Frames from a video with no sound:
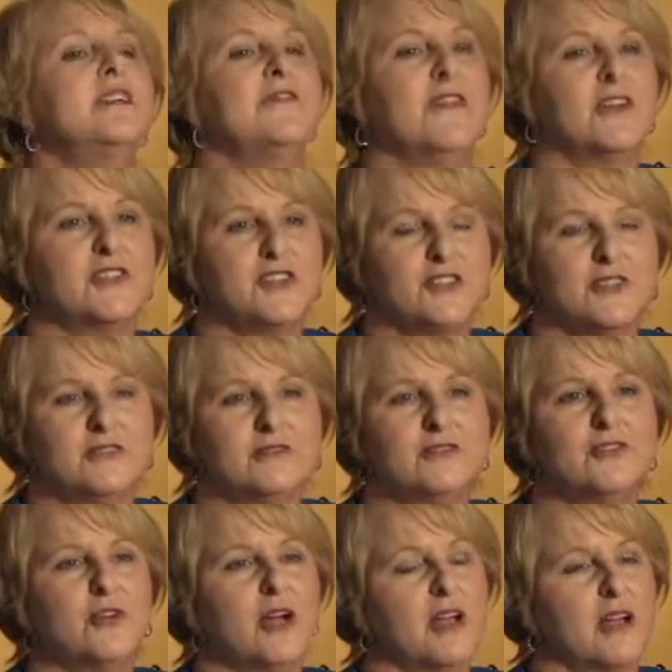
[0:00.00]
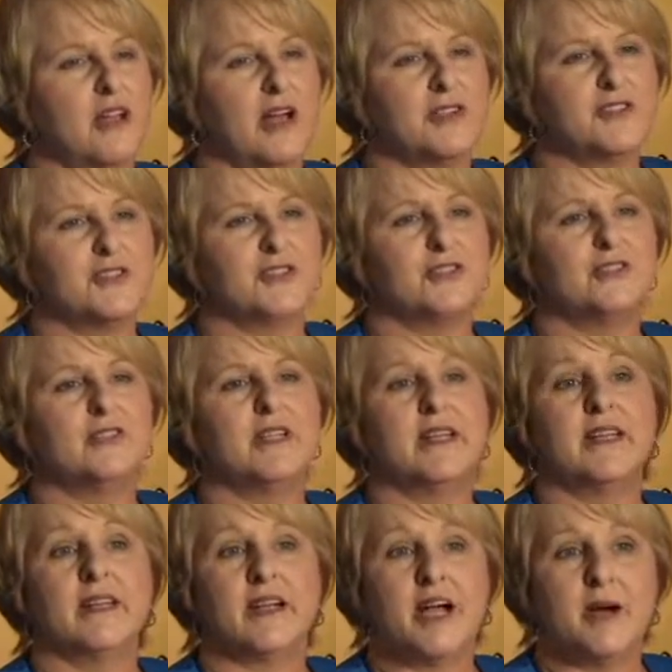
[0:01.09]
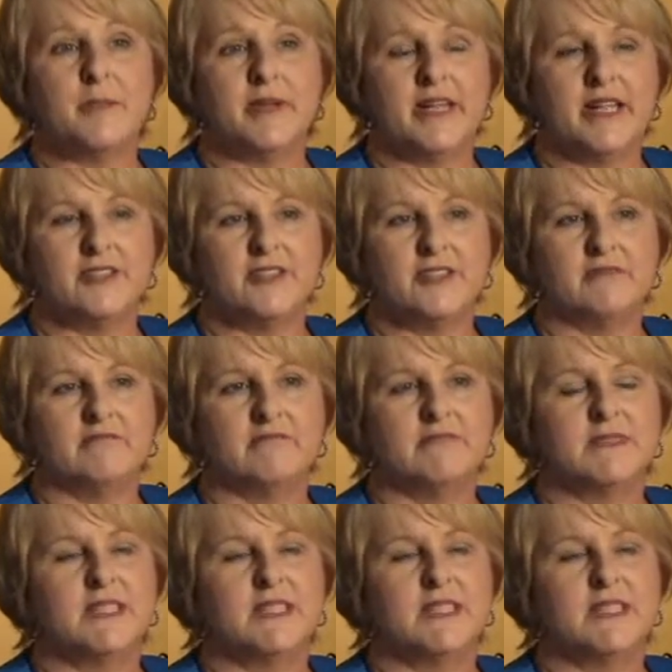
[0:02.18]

functional, chronological, and a combination.